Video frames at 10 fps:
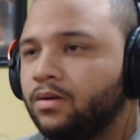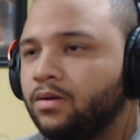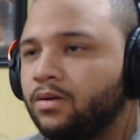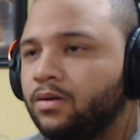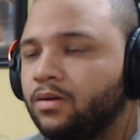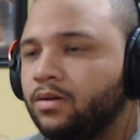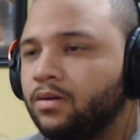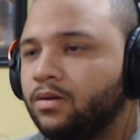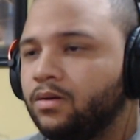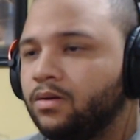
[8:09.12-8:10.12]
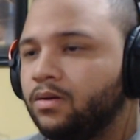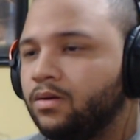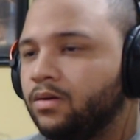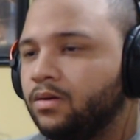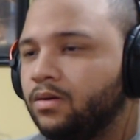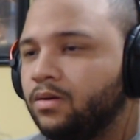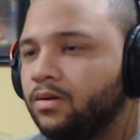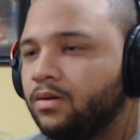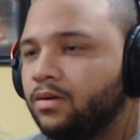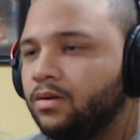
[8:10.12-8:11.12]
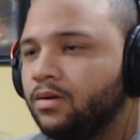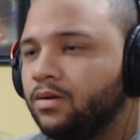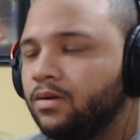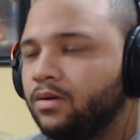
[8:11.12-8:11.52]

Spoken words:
This person isn't speaking.